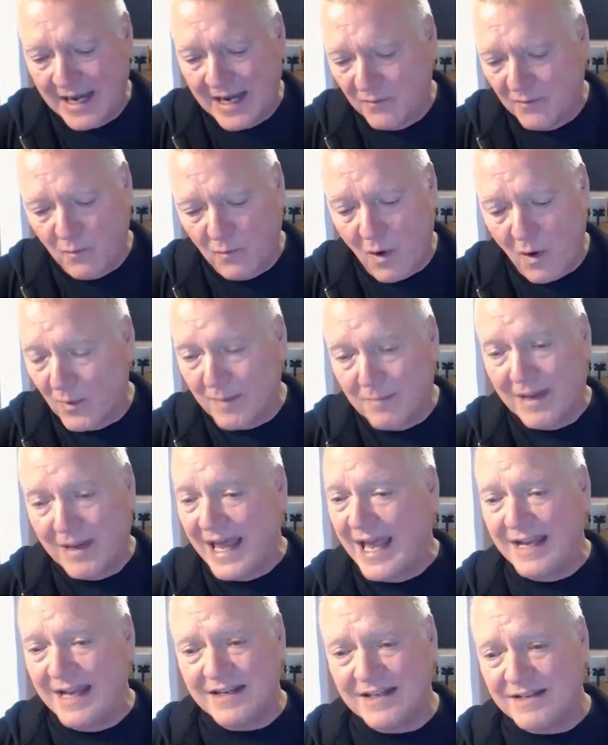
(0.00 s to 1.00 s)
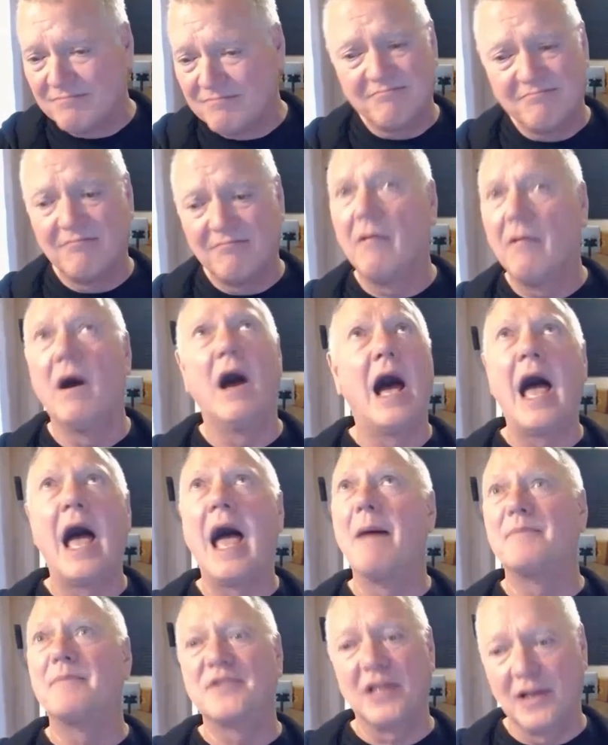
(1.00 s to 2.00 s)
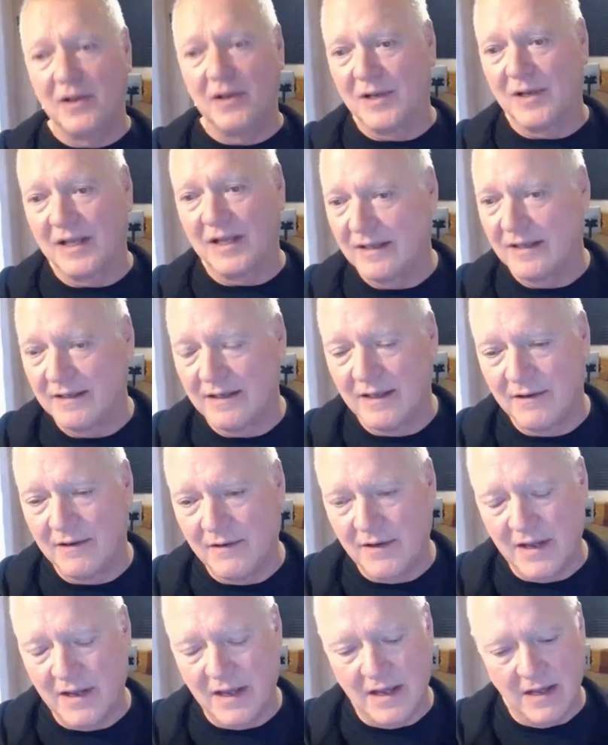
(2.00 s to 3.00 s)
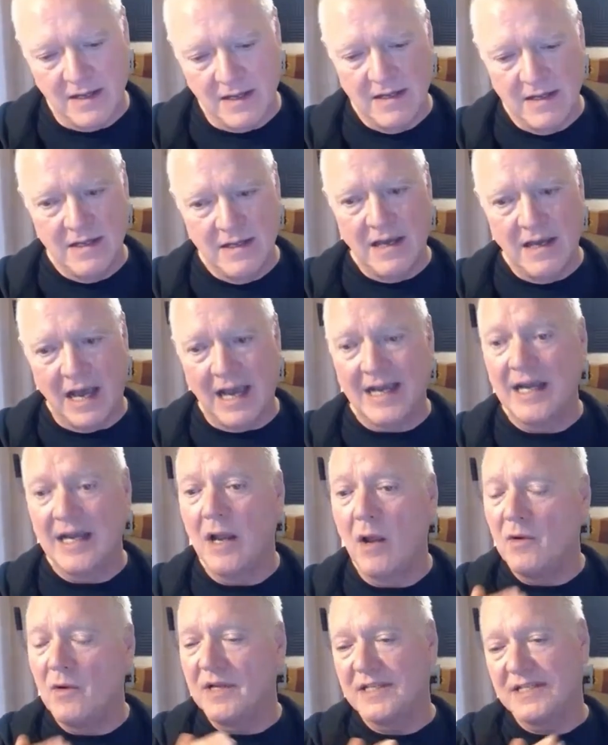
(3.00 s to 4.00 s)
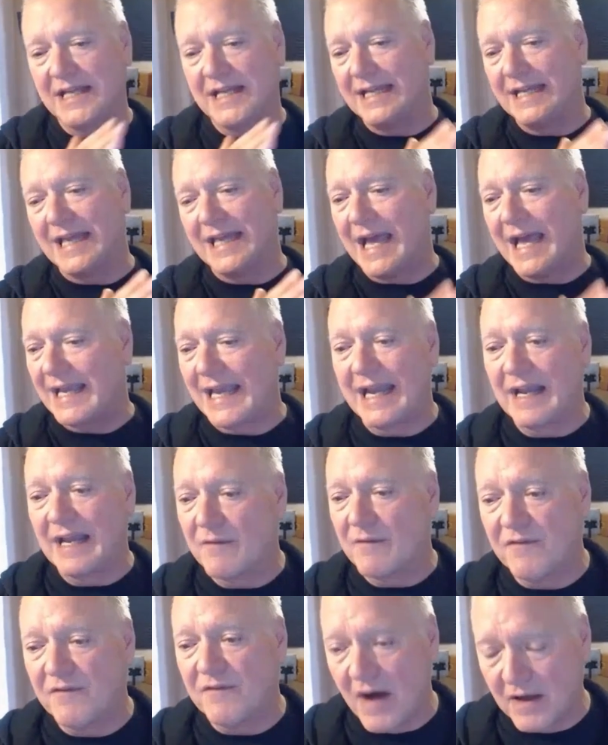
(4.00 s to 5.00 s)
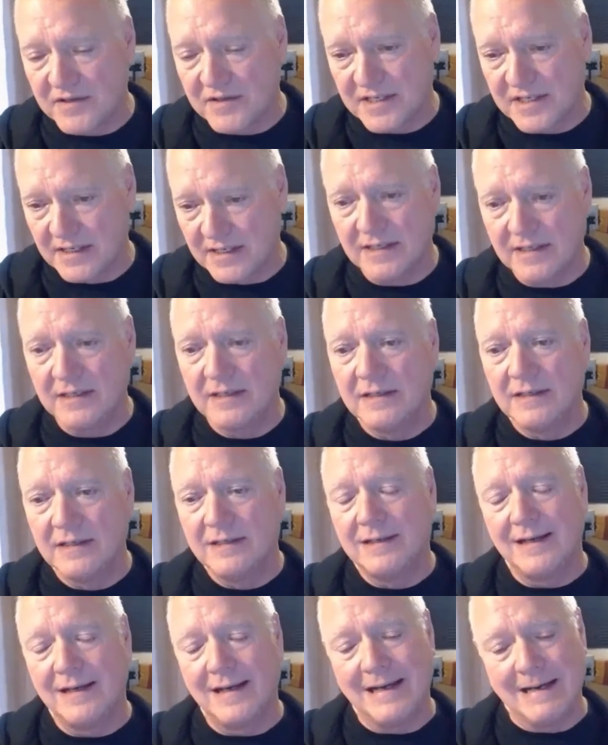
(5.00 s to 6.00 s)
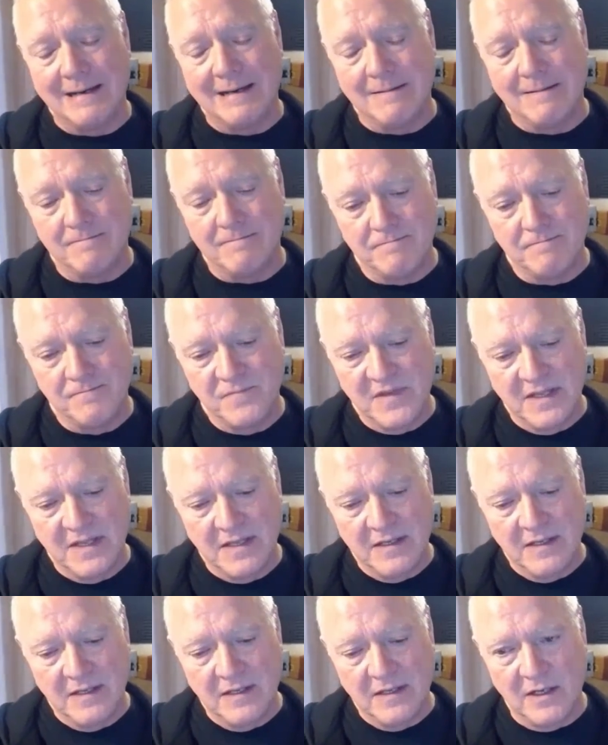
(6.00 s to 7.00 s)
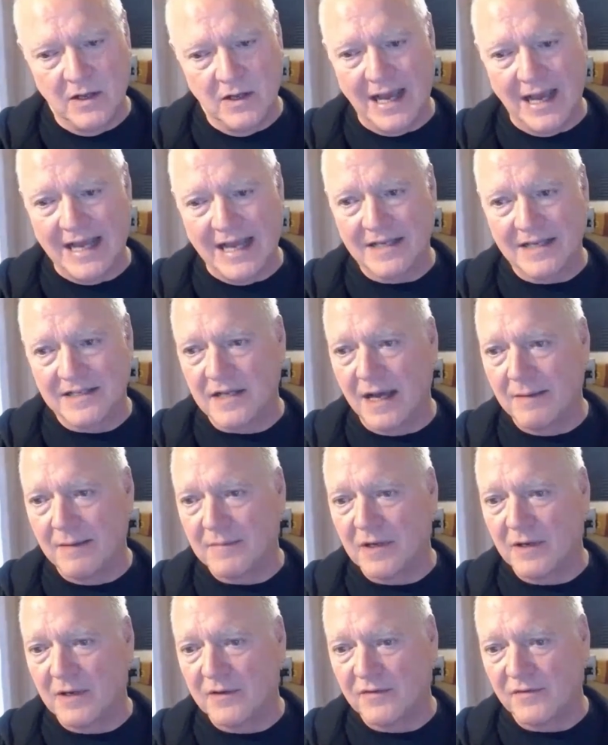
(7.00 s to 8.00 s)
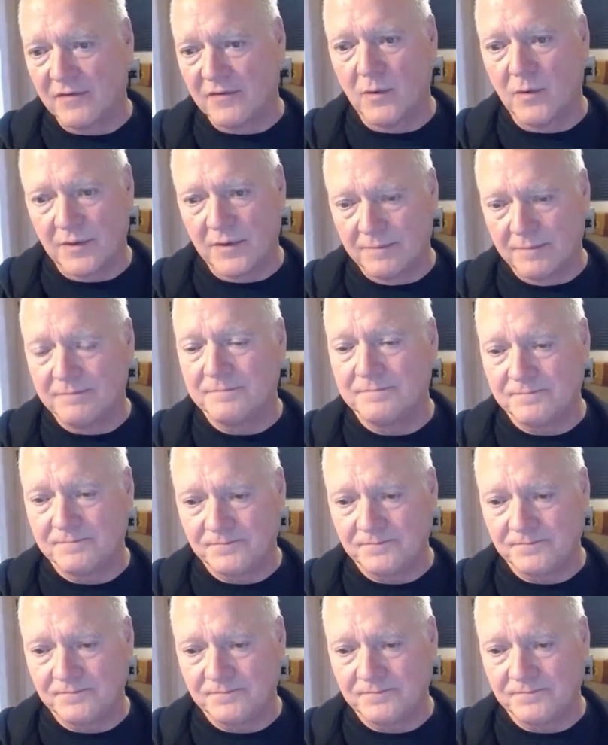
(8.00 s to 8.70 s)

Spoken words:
ahead of what we planned? Absolutely. And I can only see that getting faster, as time goes forward.